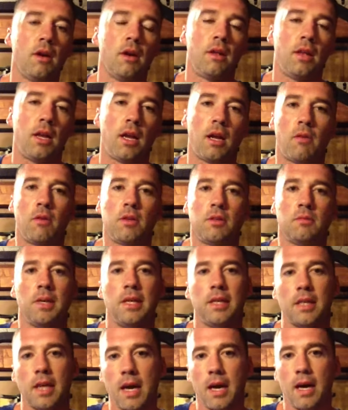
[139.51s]
they'd always be
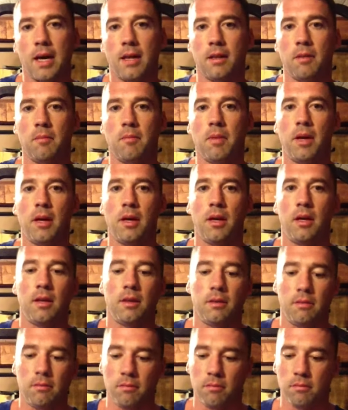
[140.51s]
tight in the butt
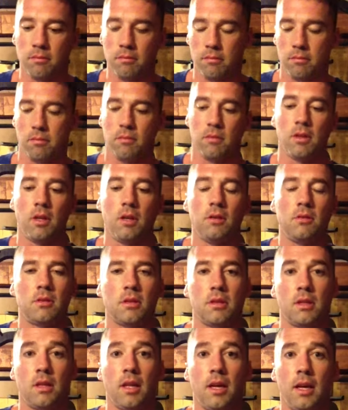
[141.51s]
and loose in
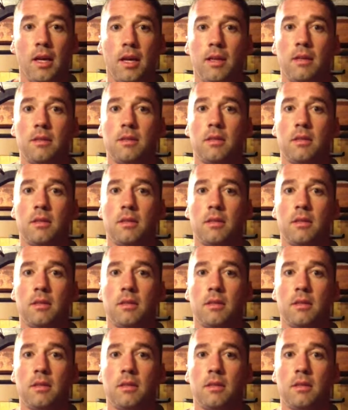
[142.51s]
the legs.